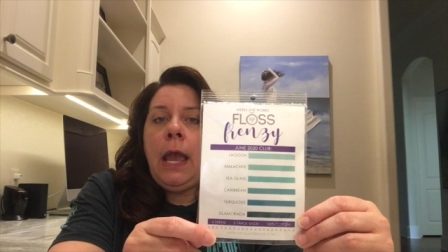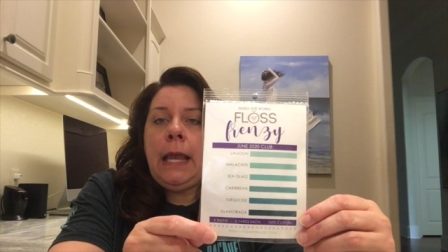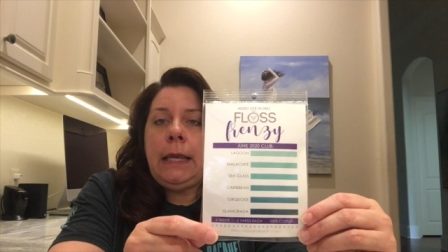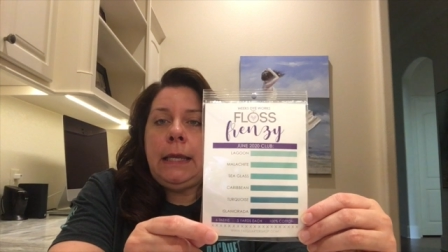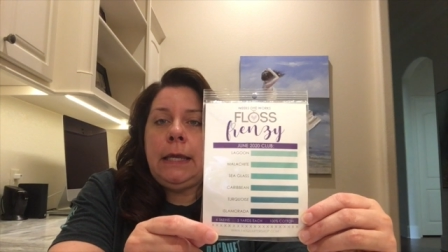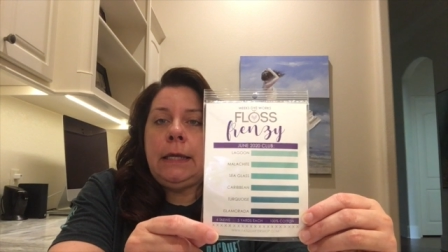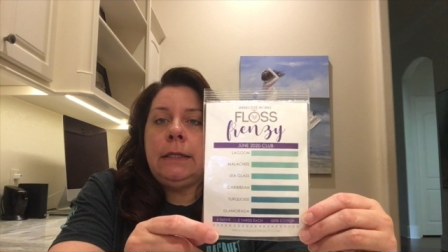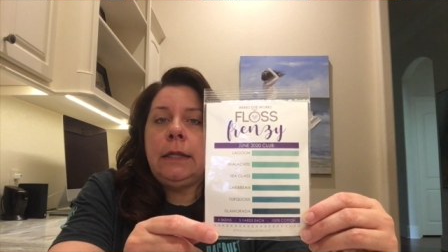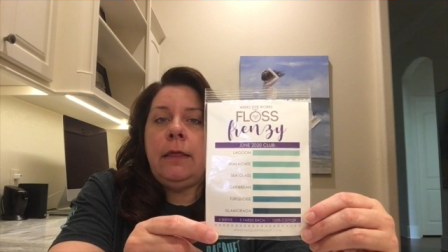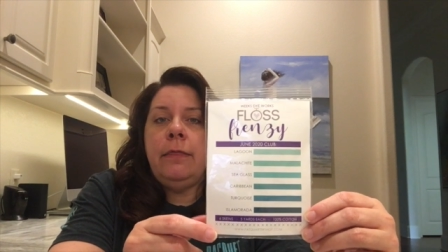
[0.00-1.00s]

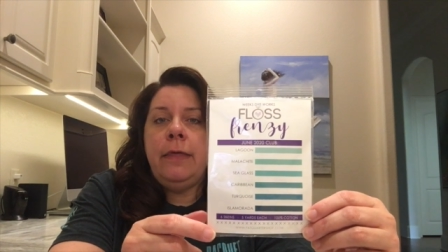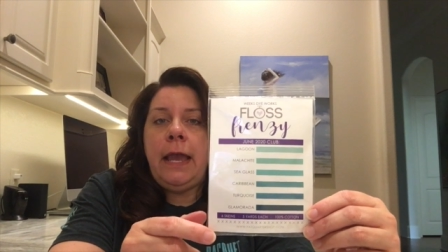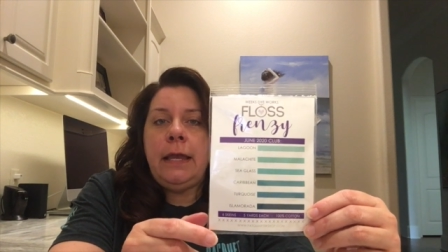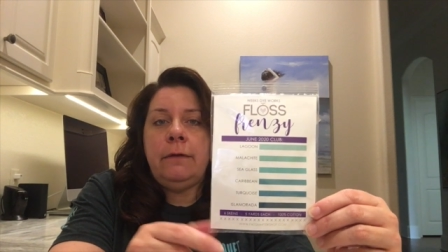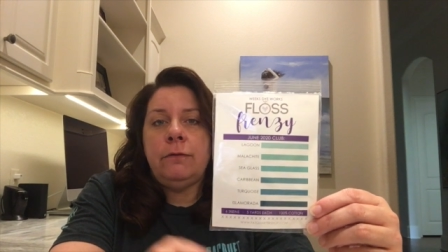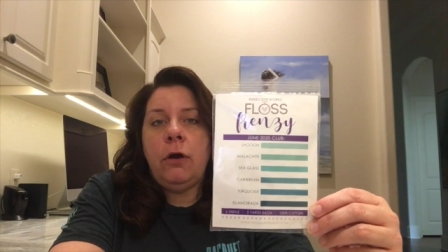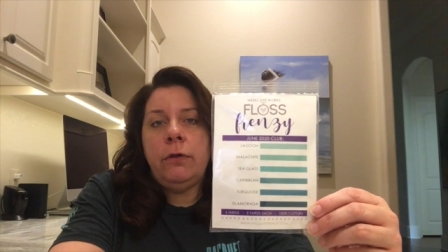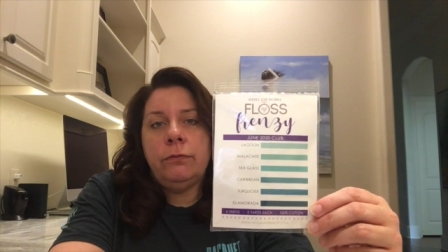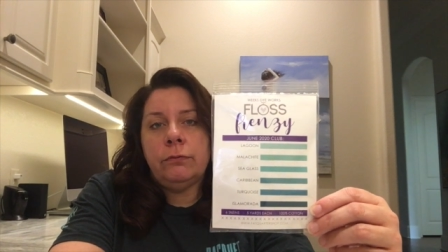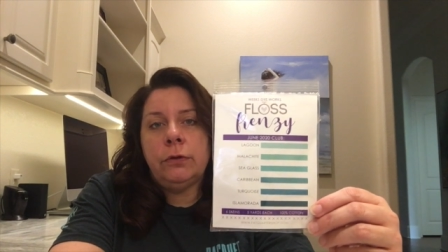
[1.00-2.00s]
And they have
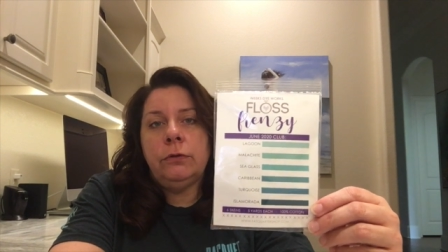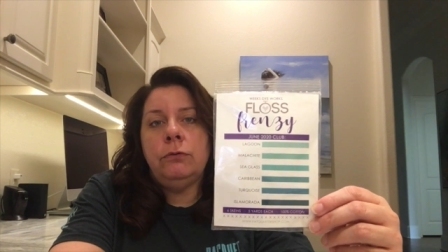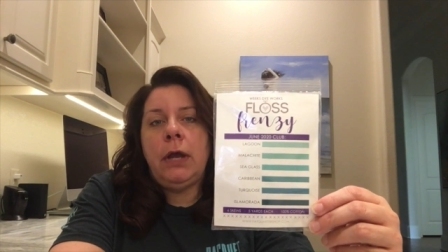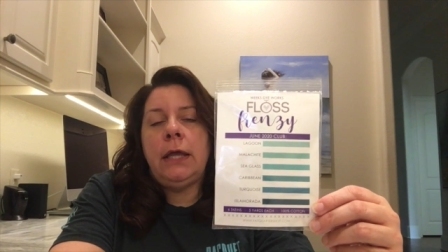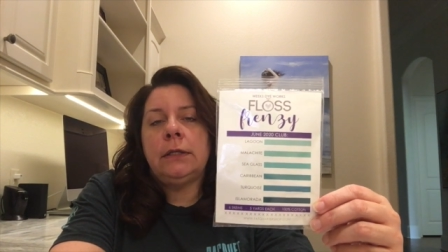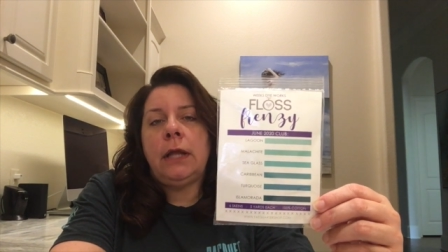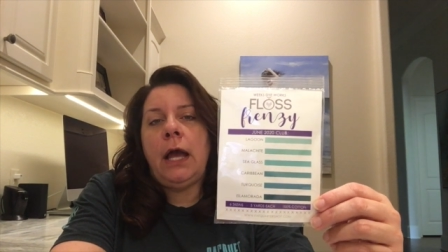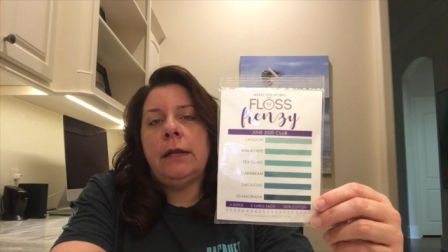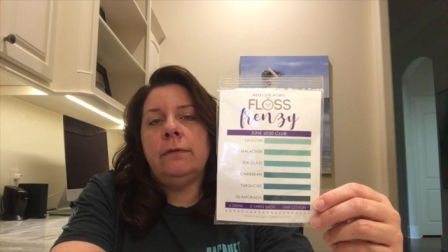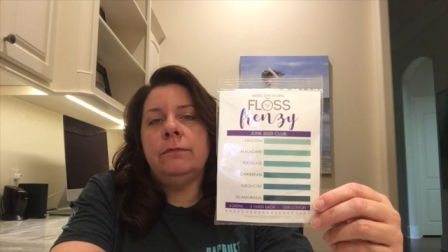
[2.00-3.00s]
gone through and
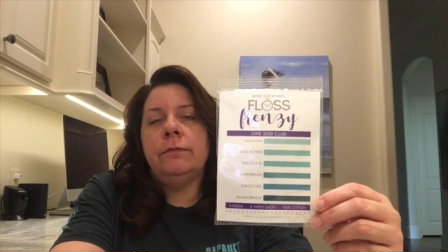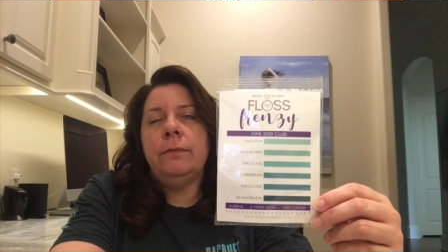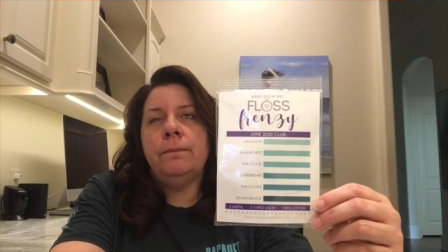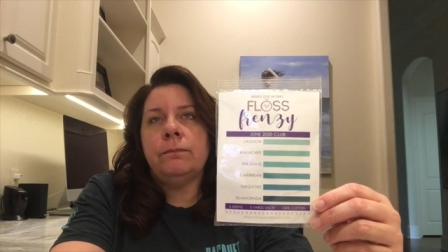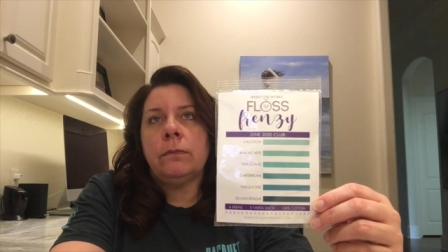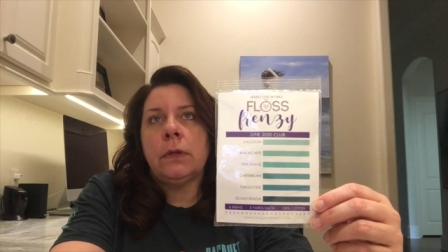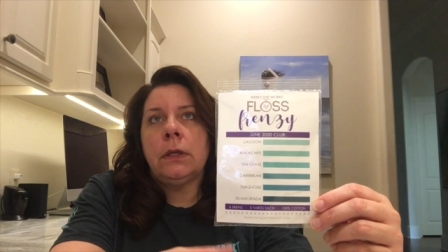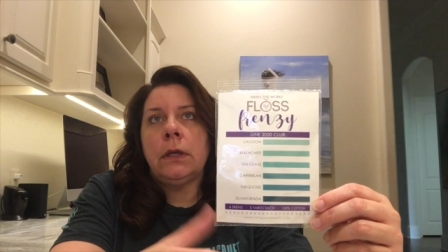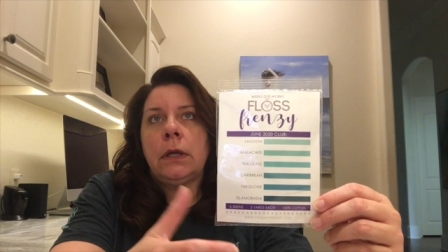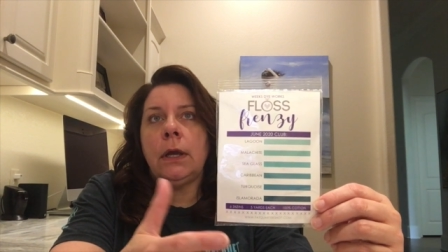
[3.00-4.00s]
kind of
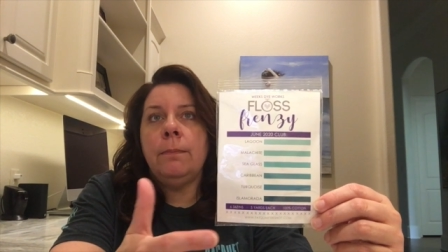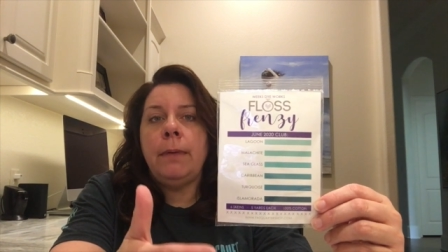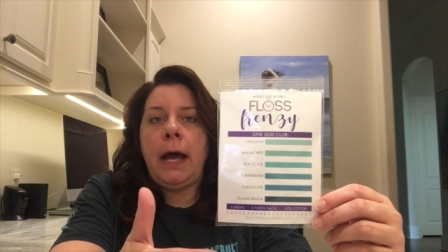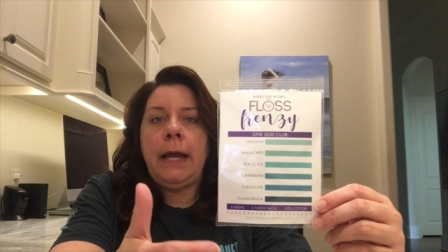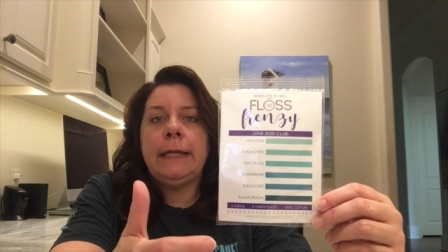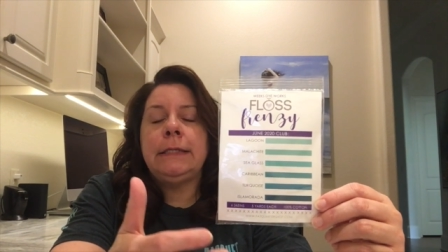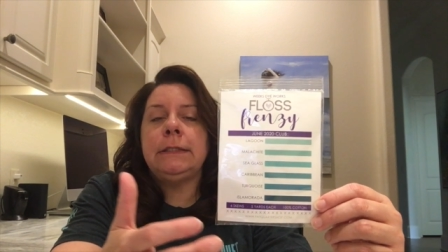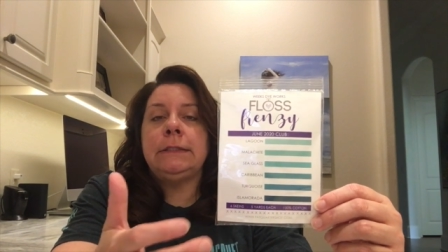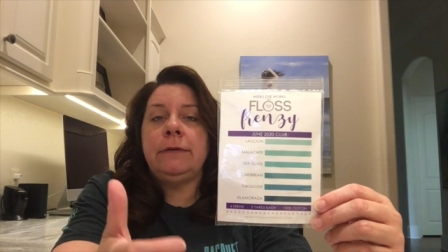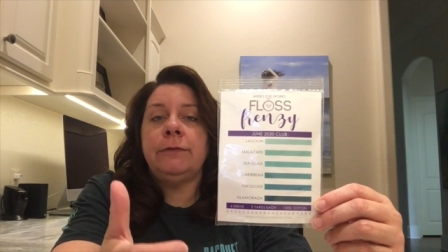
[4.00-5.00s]

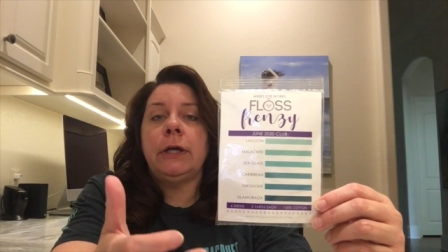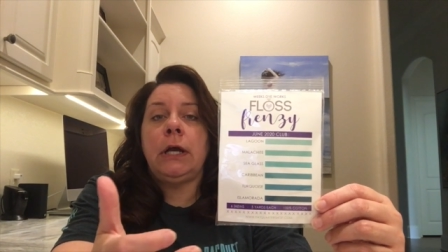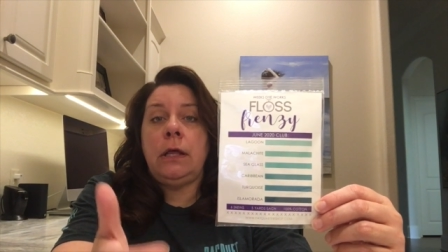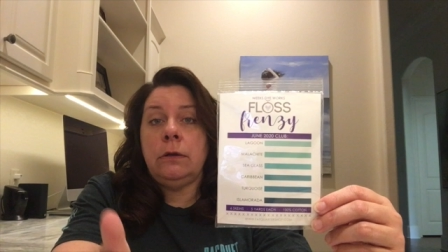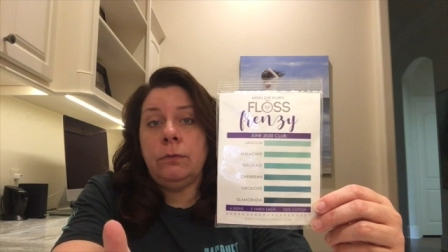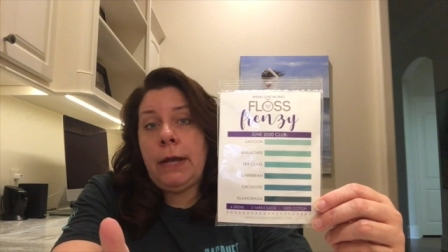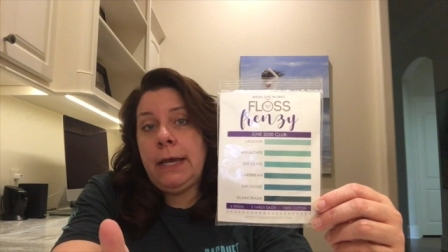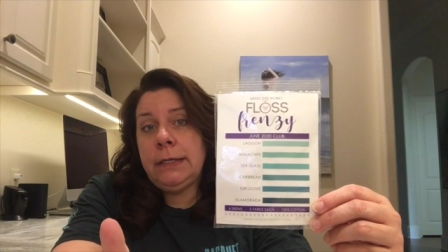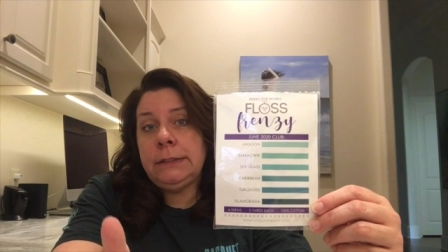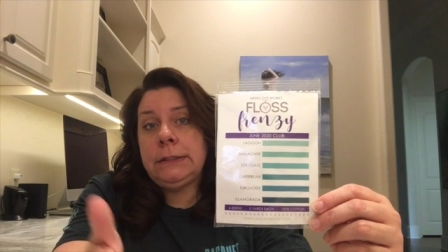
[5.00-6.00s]
combined different
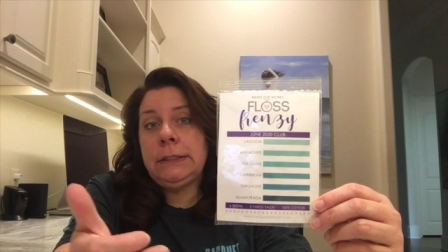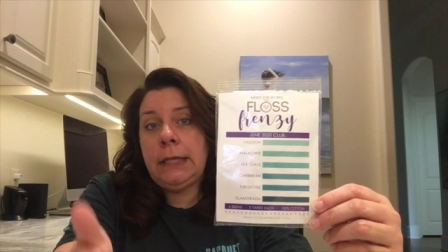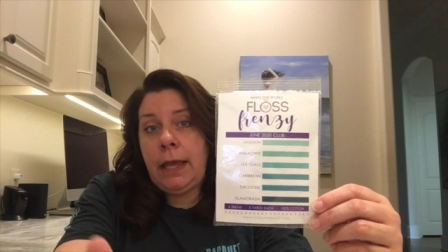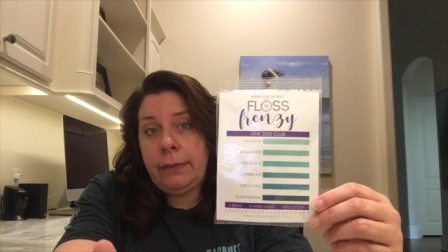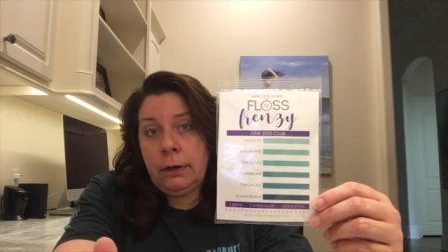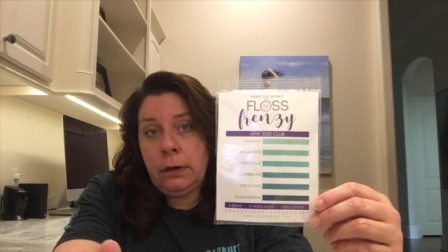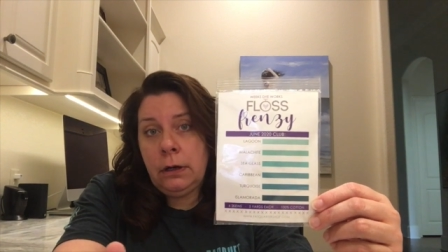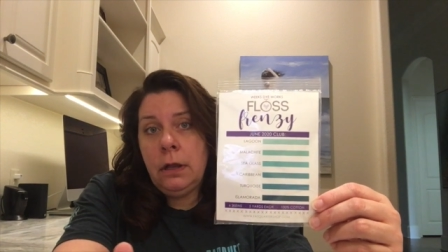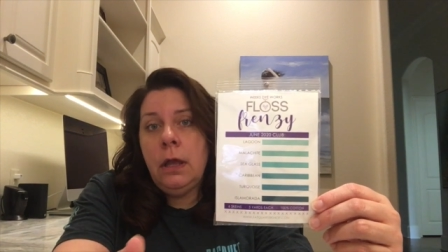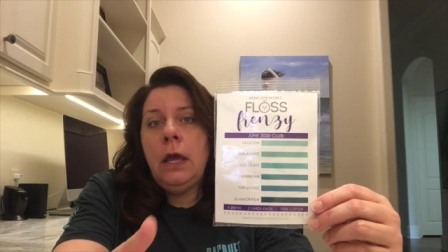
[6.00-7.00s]
colorways together.